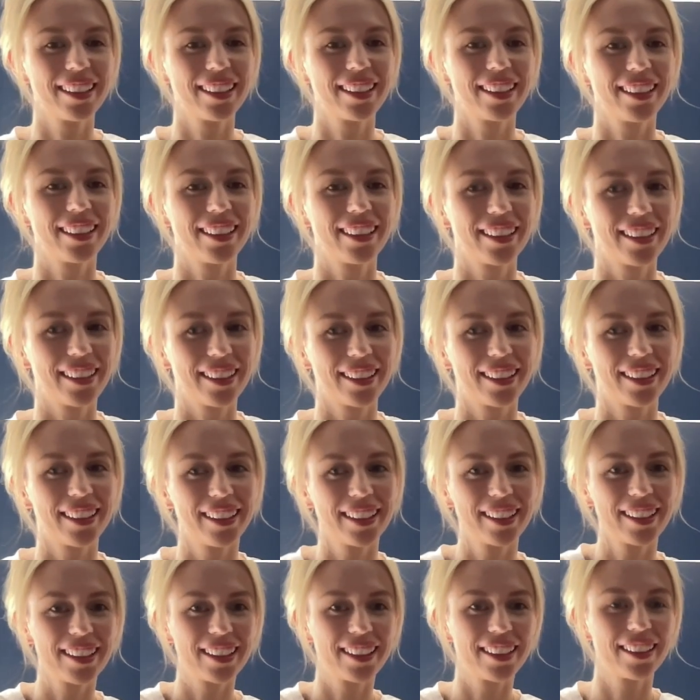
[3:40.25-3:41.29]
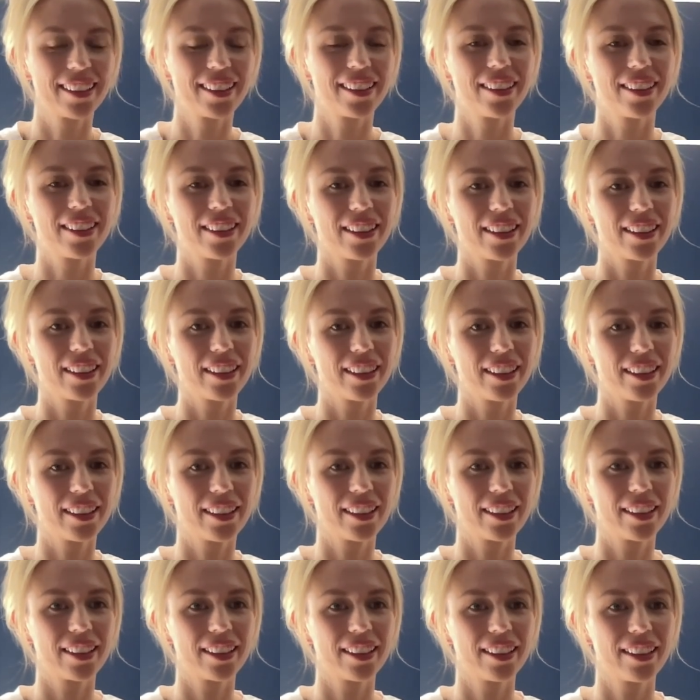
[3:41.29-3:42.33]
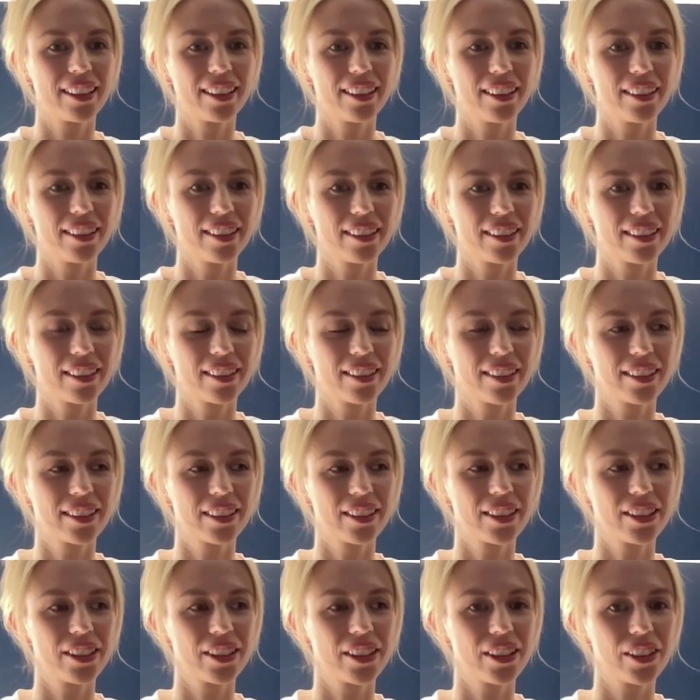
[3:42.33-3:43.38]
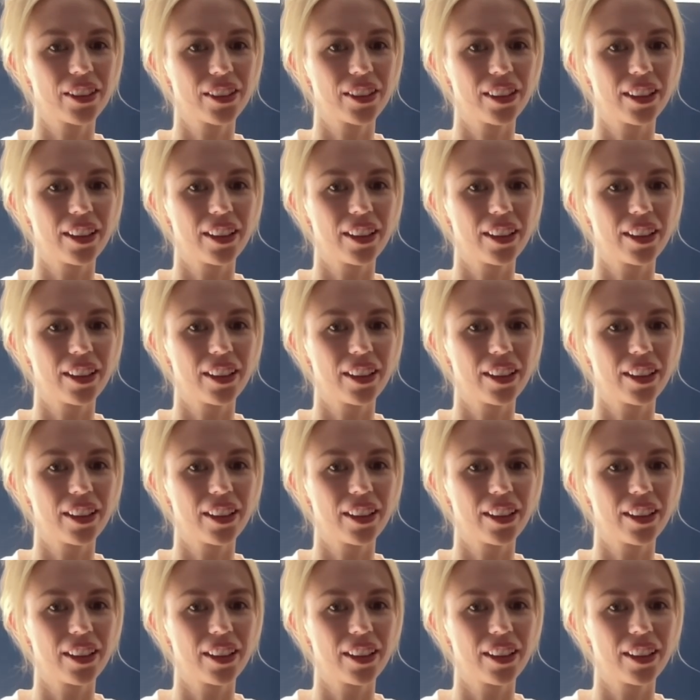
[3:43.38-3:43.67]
(not speaking)